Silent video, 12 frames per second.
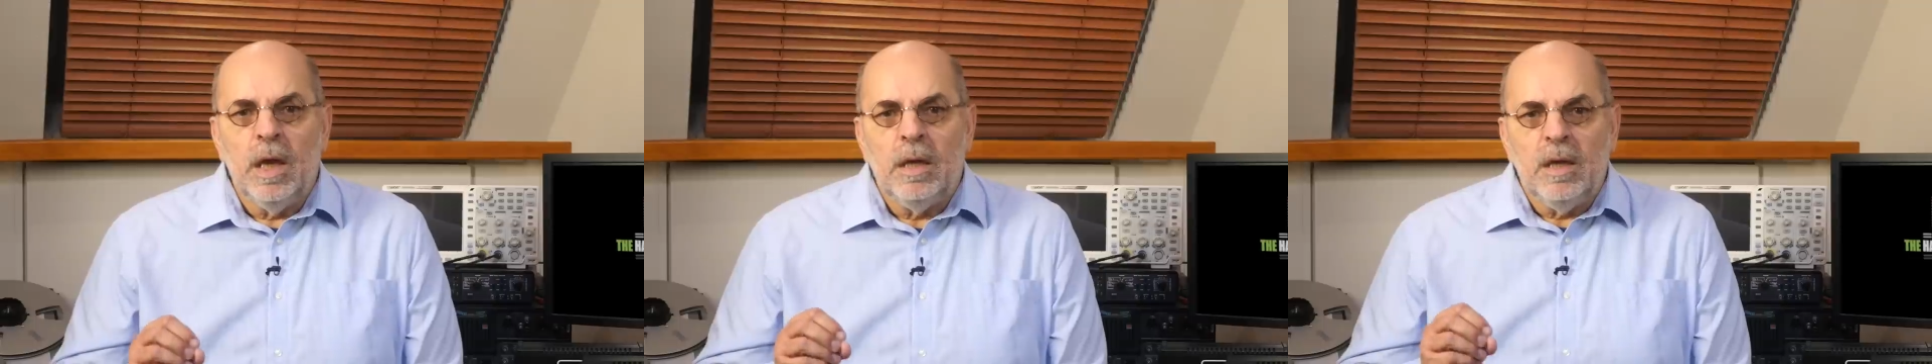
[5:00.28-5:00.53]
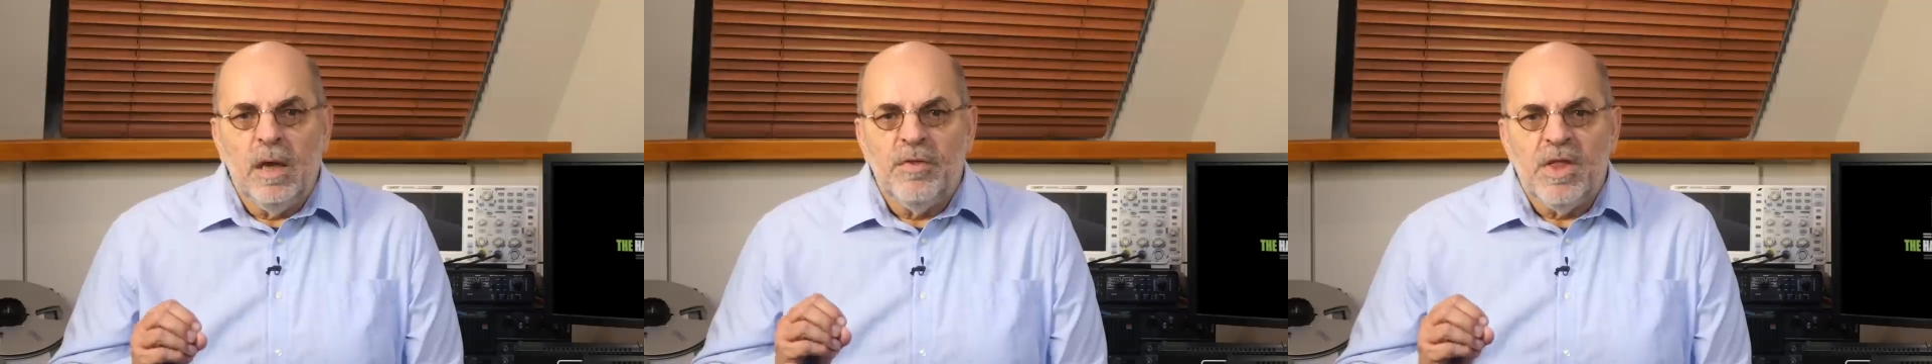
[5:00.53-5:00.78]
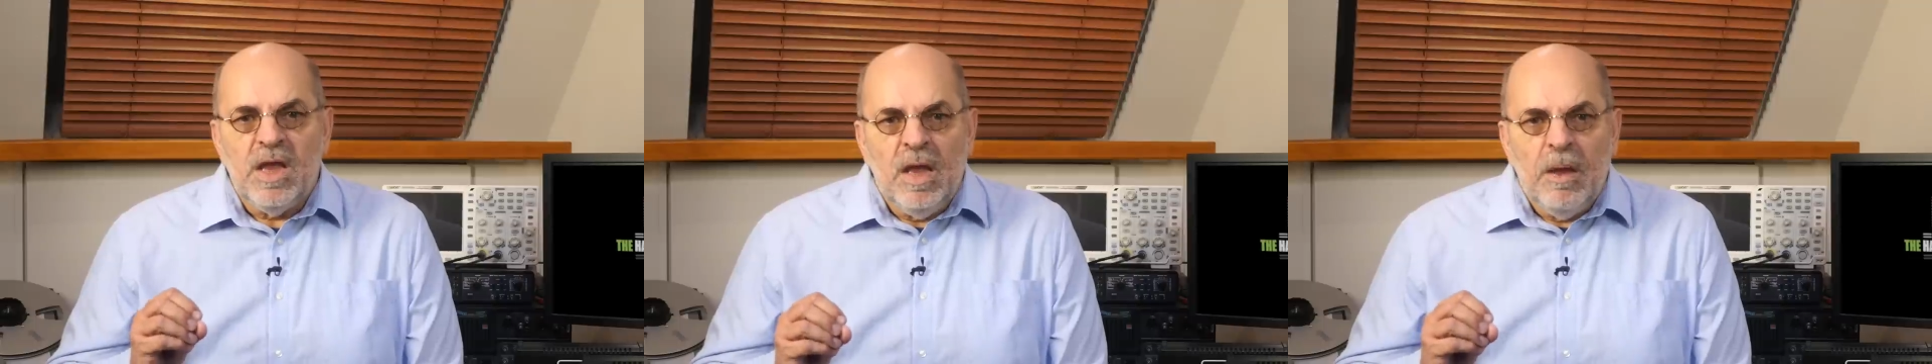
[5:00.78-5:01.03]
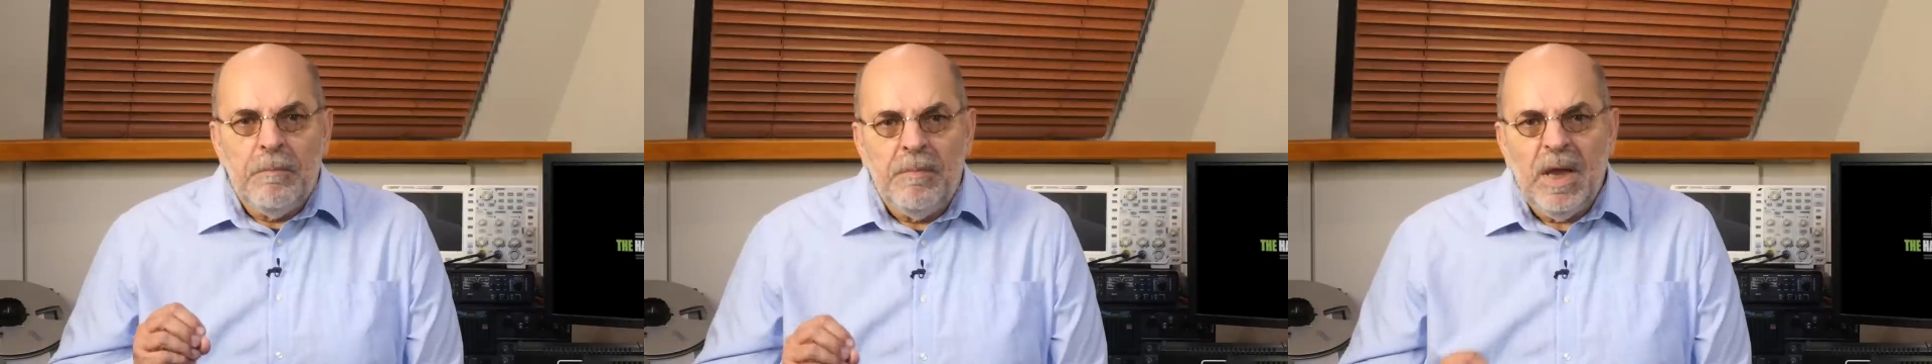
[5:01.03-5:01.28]
in the
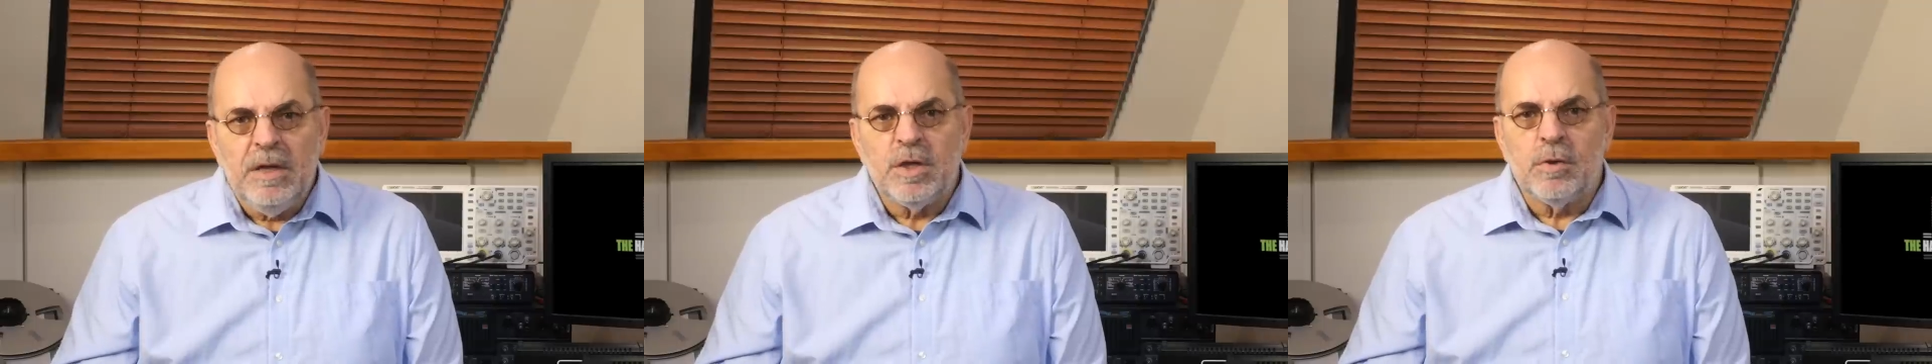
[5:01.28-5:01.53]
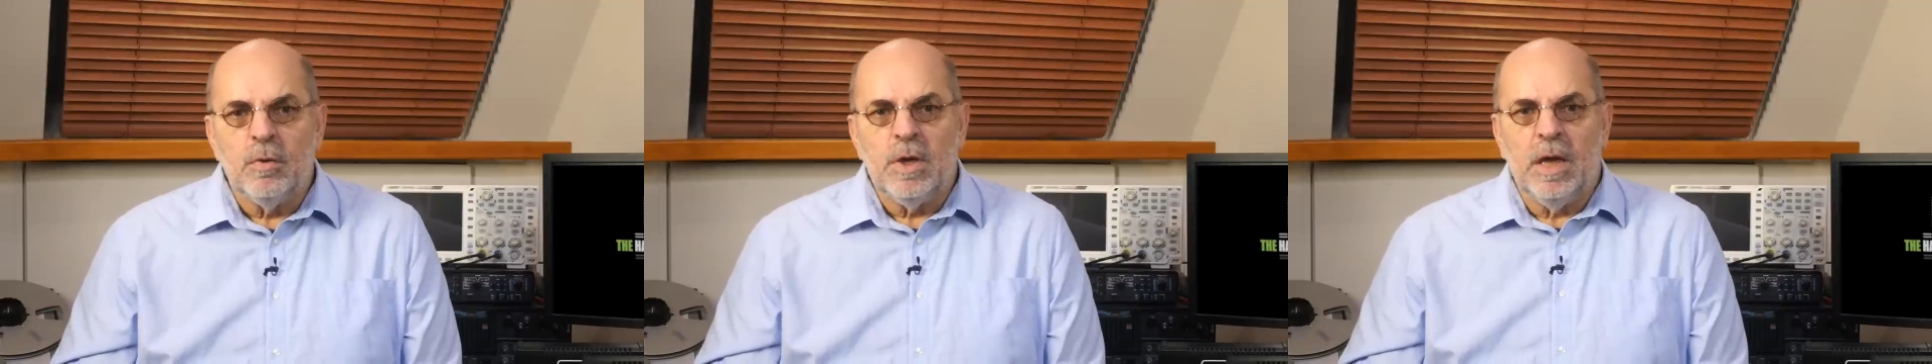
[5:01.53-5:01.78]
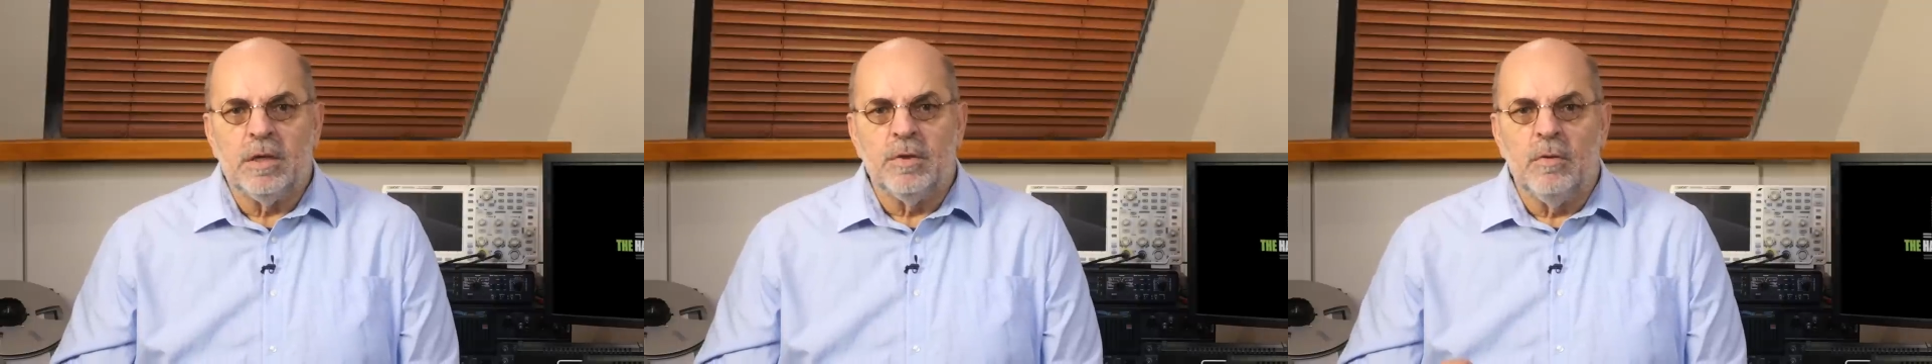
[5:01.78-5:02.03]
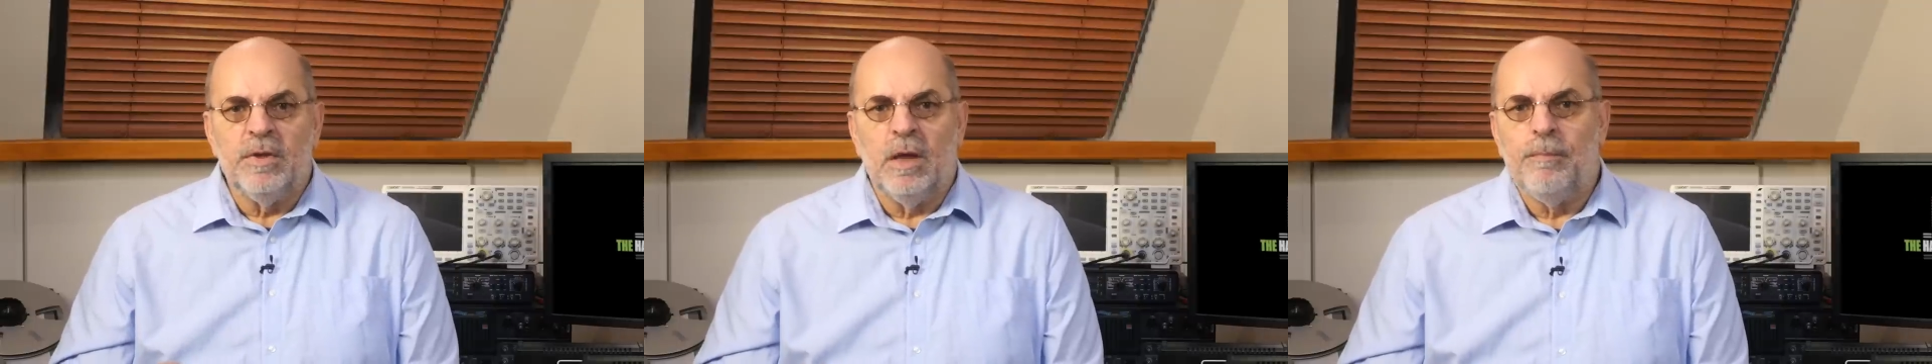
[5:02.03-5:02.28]
mains
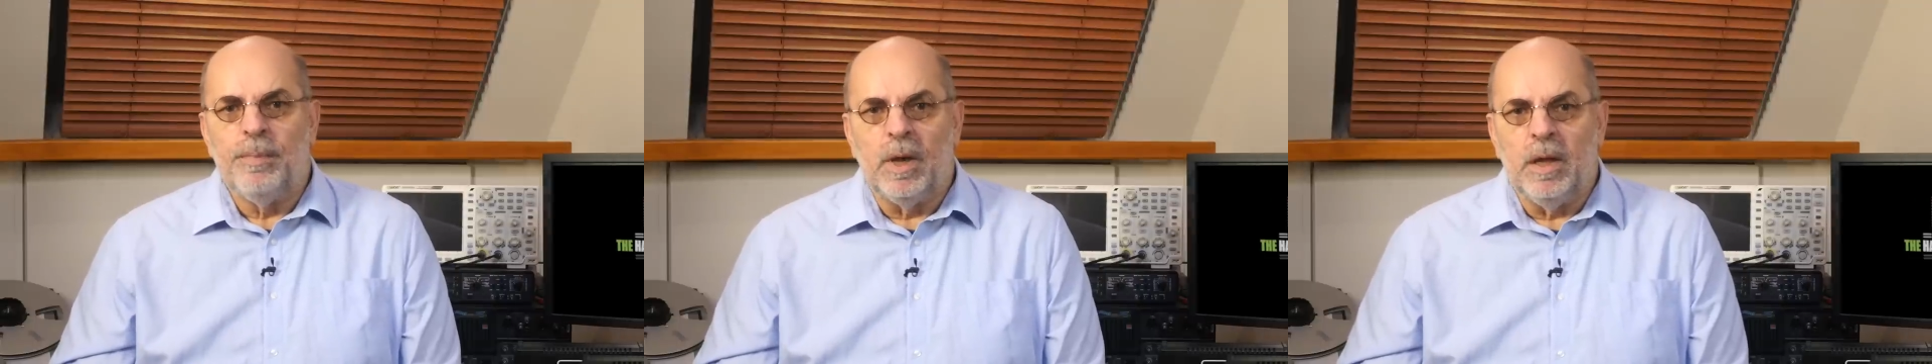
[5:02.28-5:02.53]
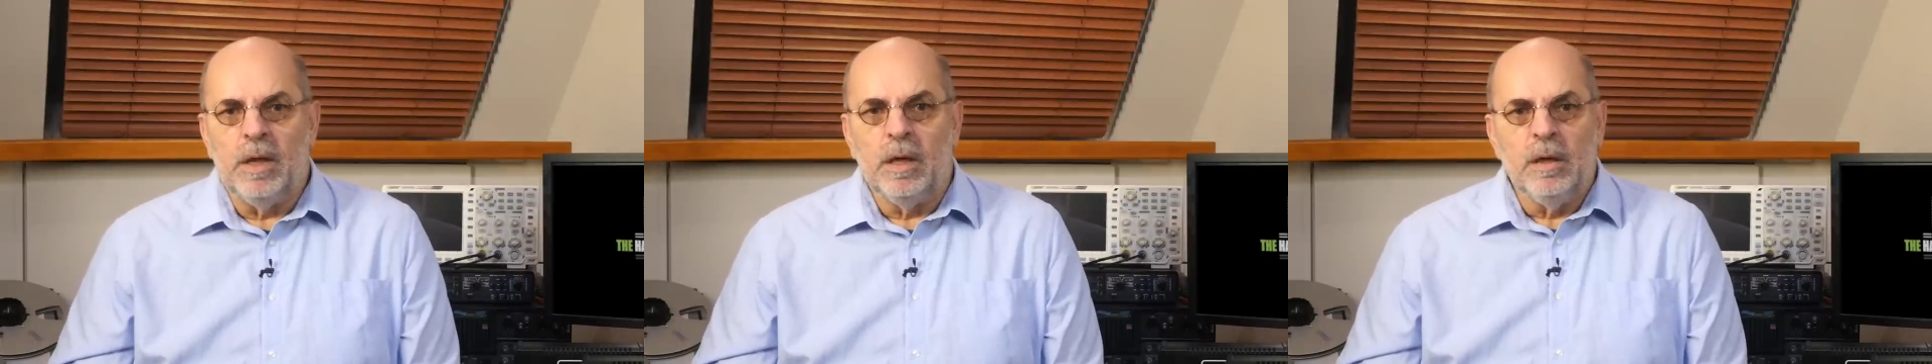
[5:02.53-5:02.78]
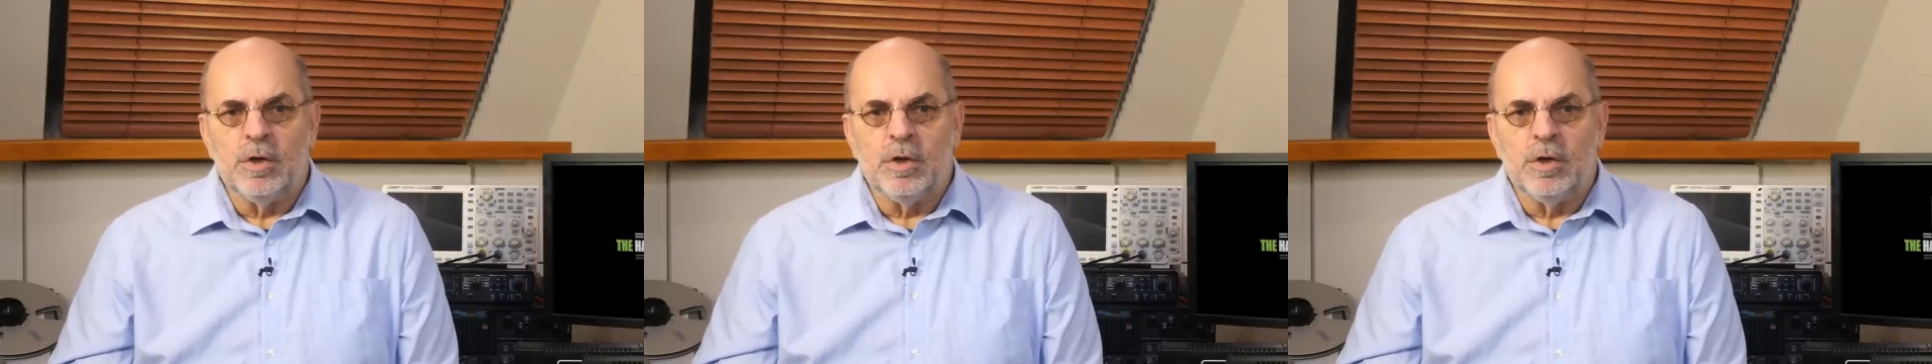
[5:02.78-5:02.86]
connector of that player,